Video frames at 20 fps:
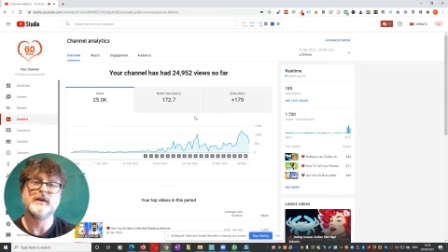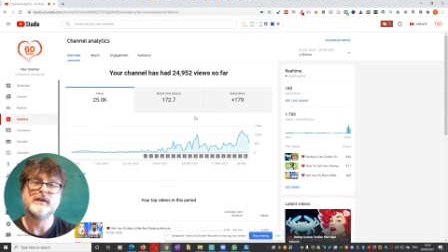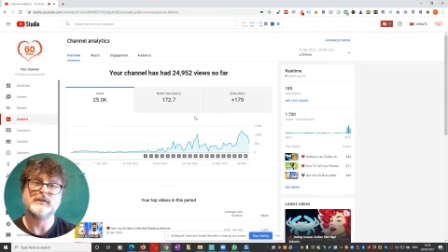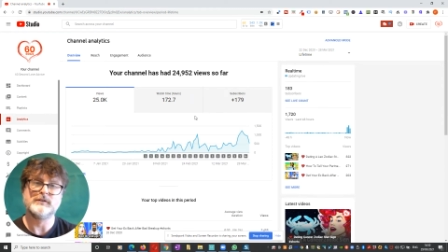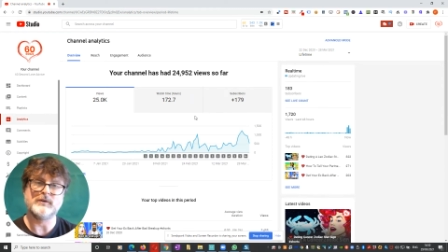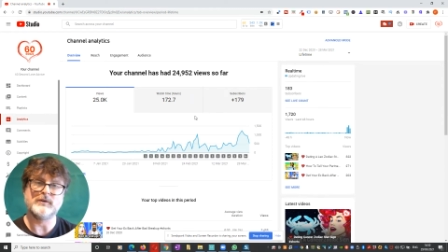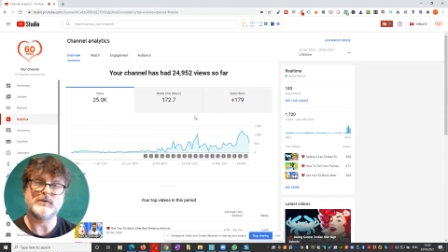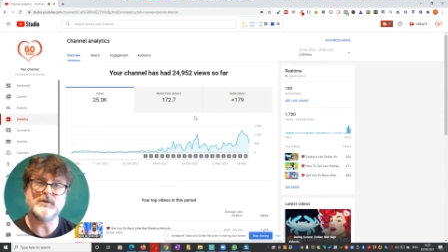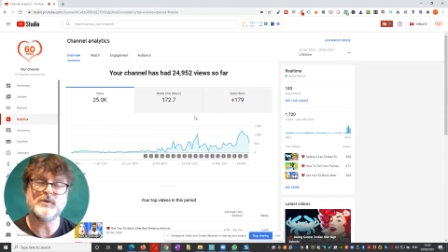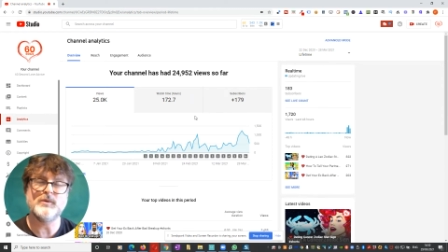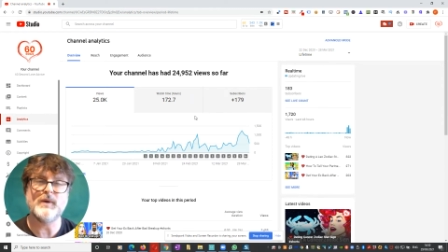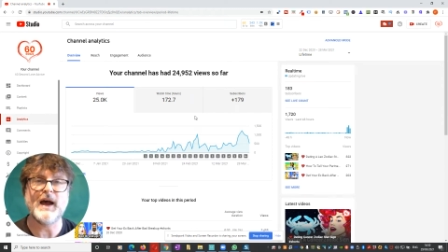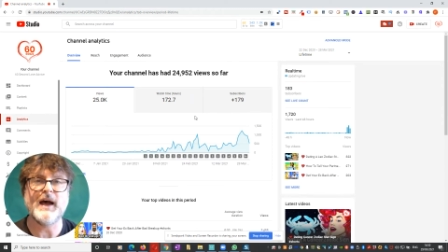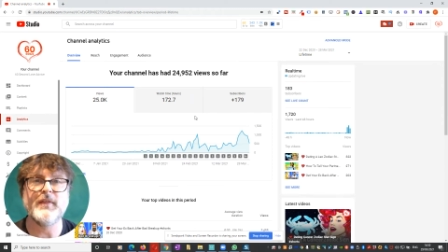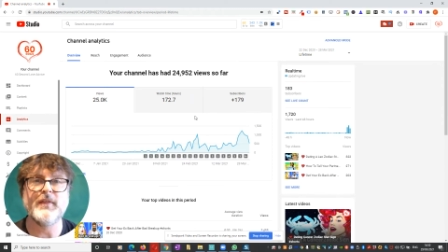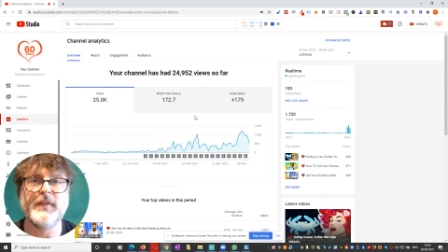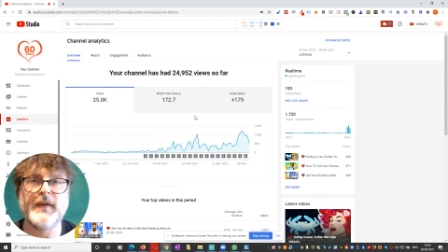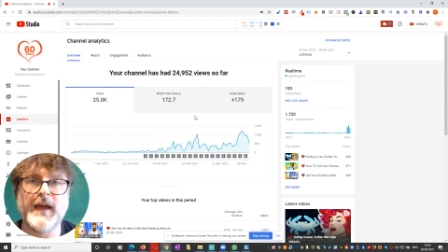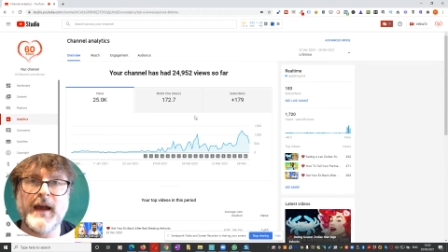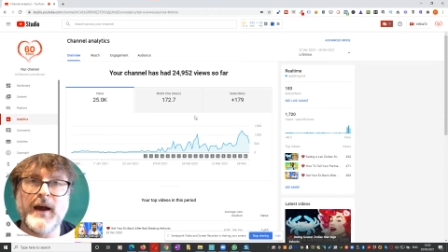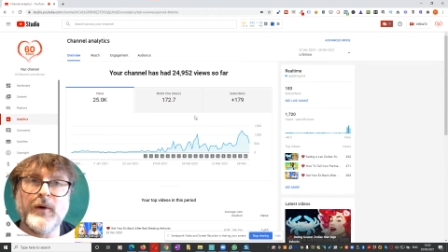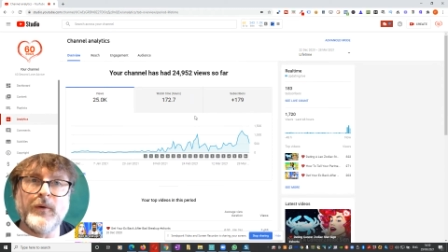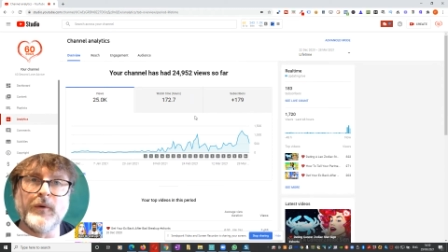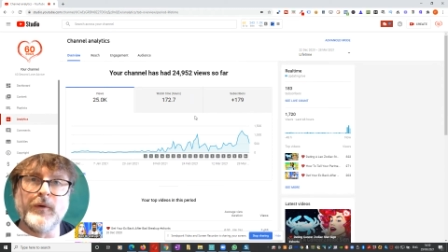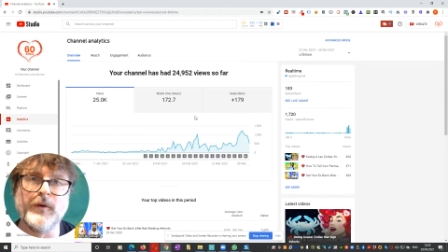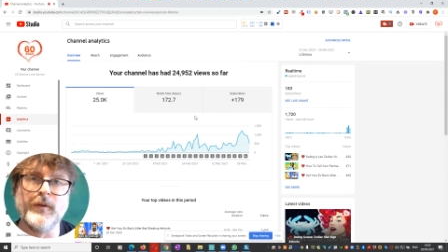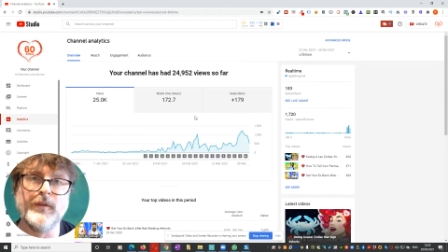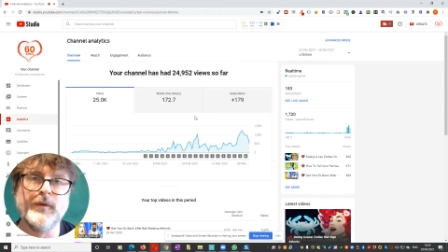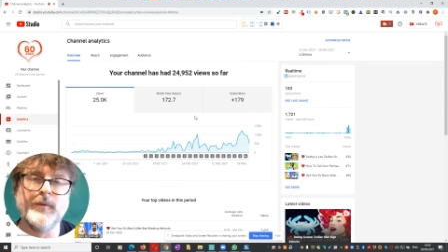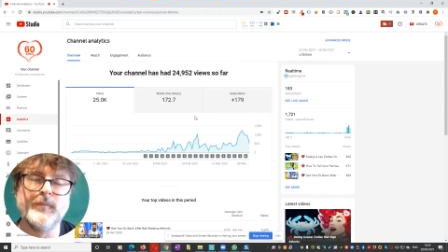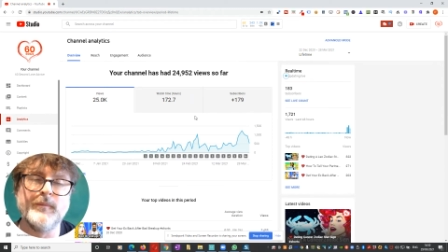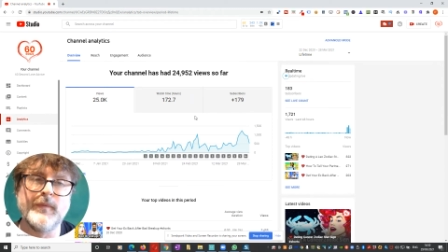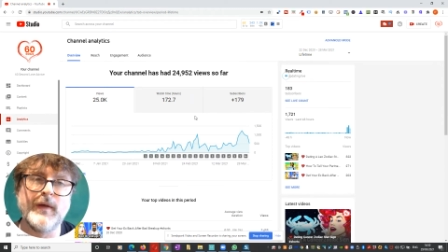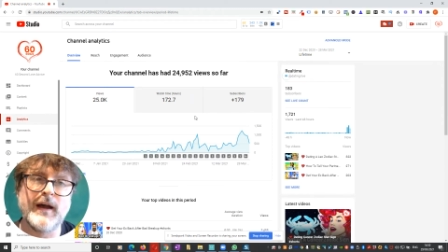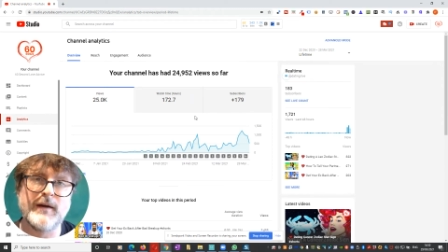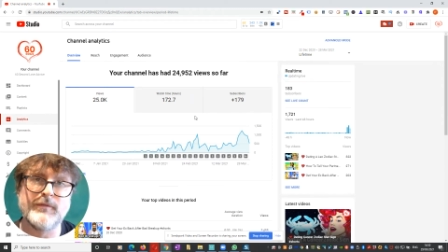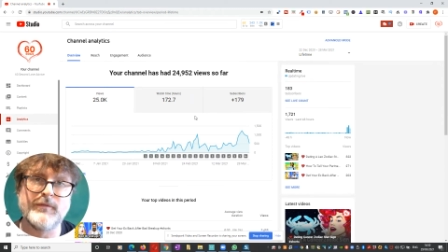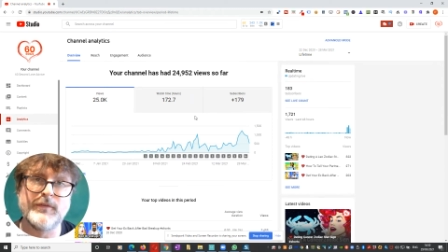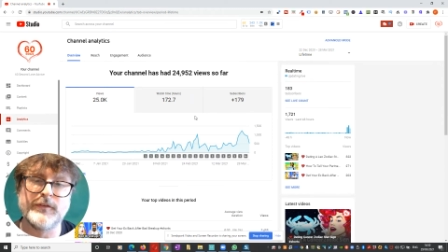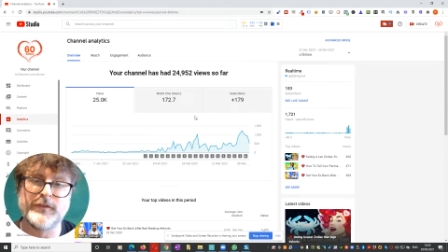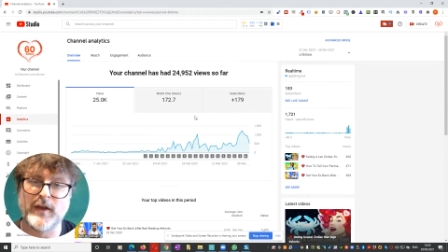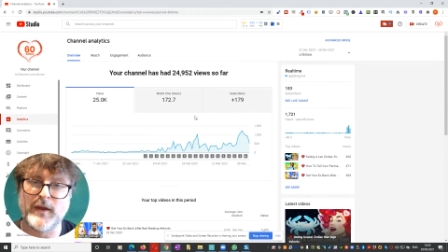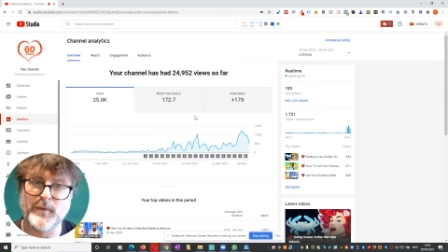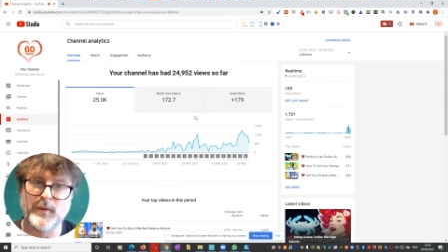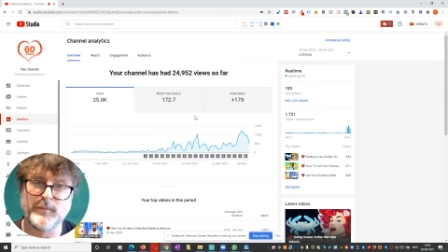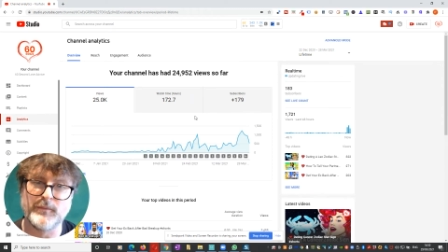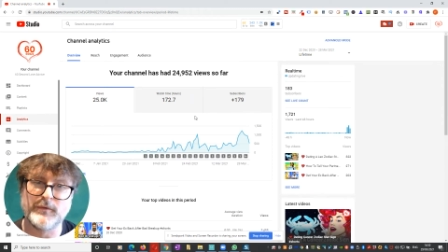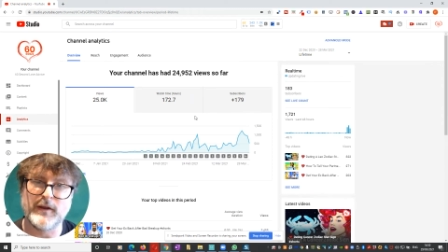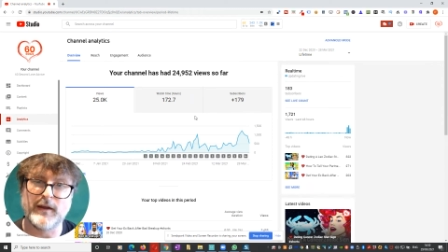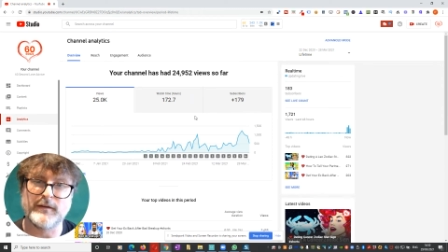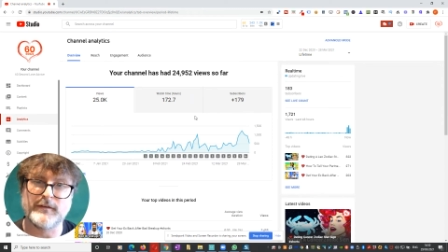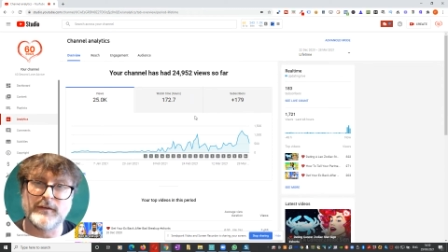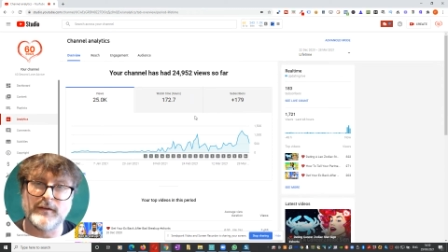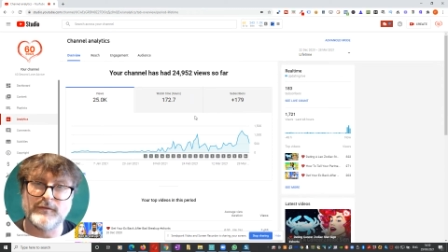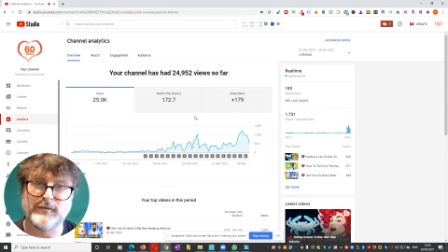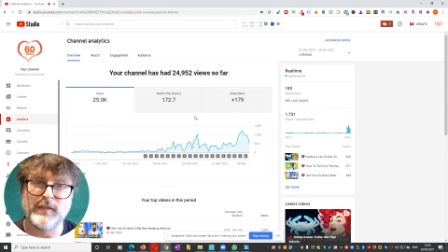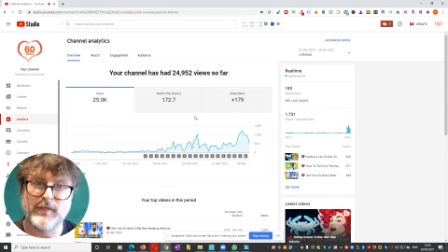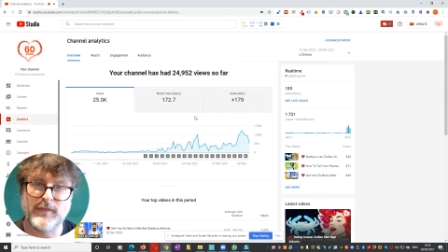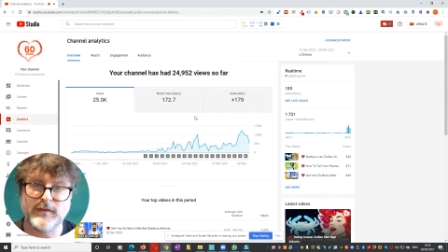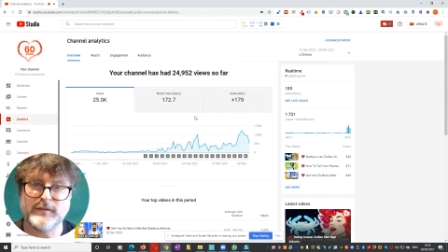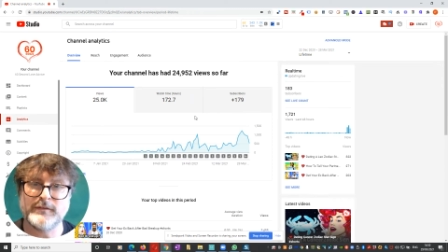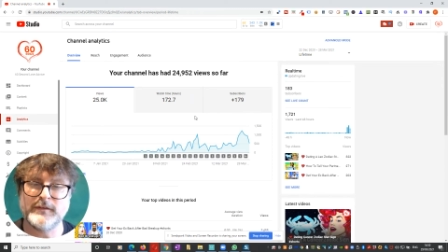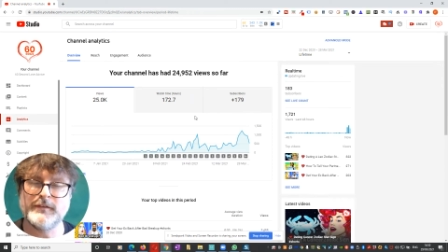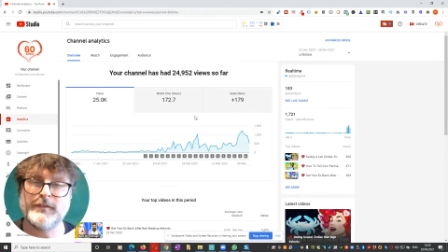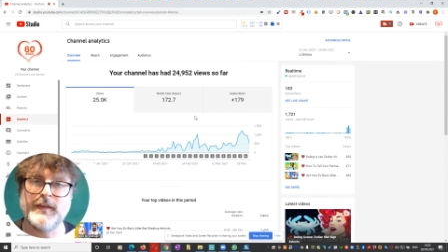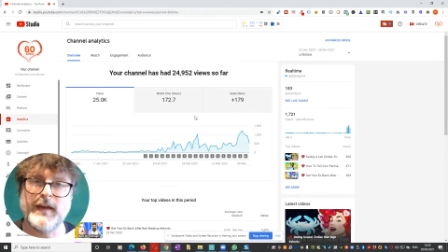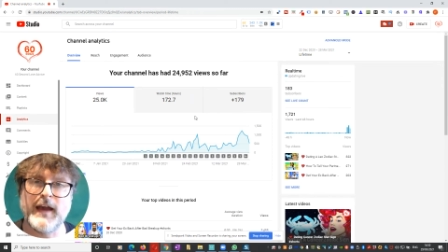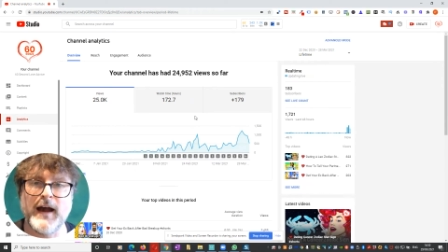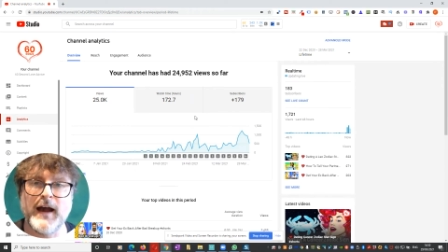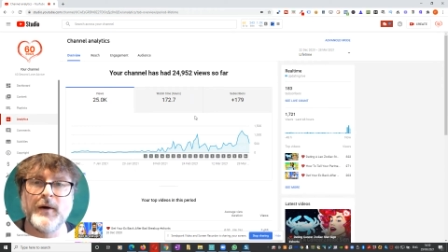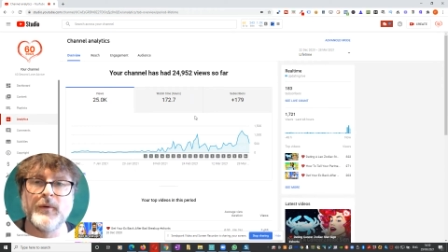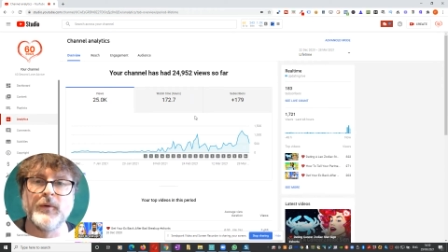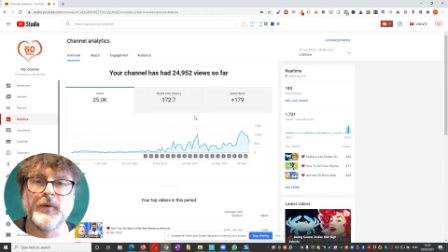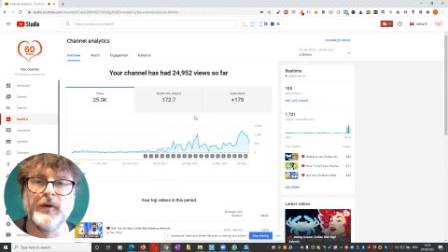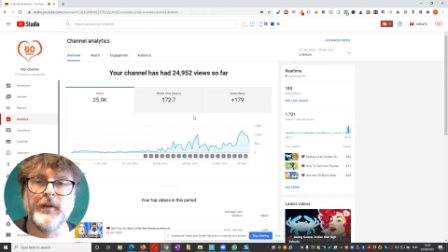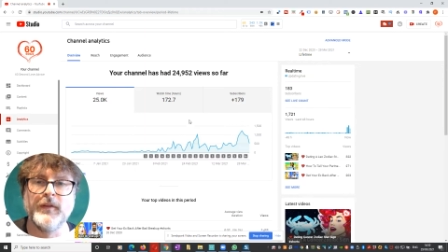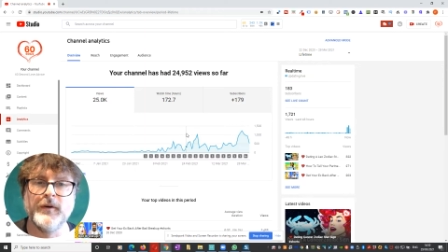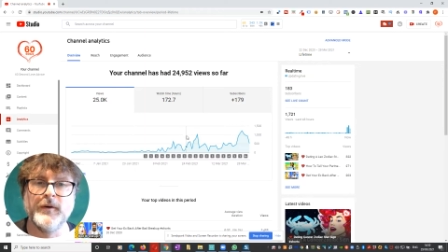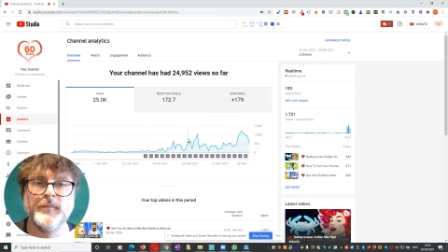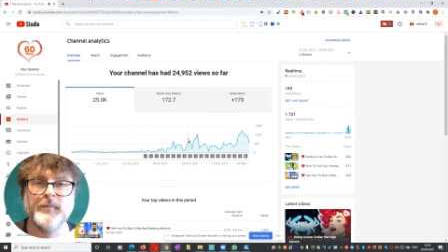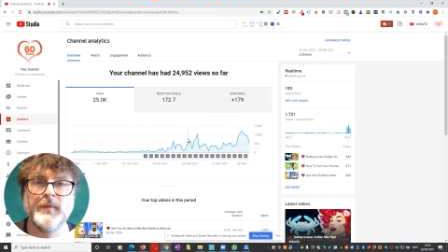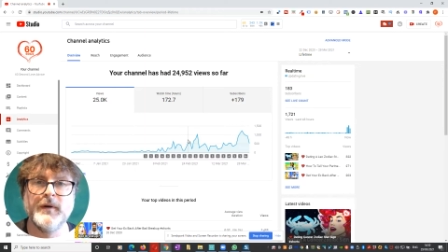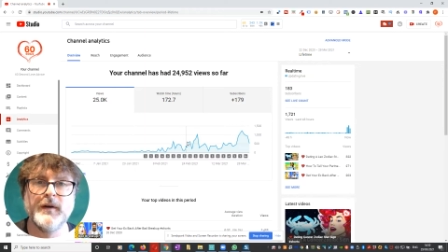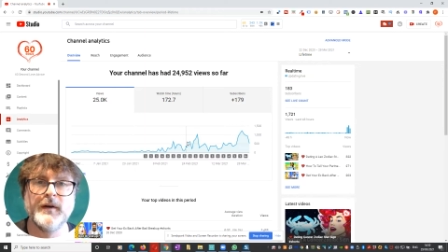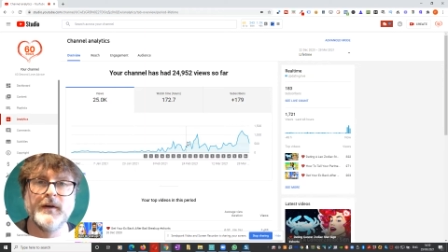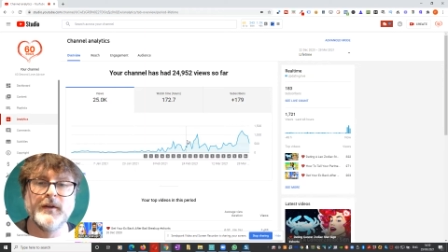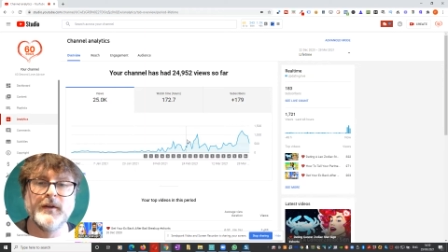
So you and the algorithm have the same objective. This is the algorithm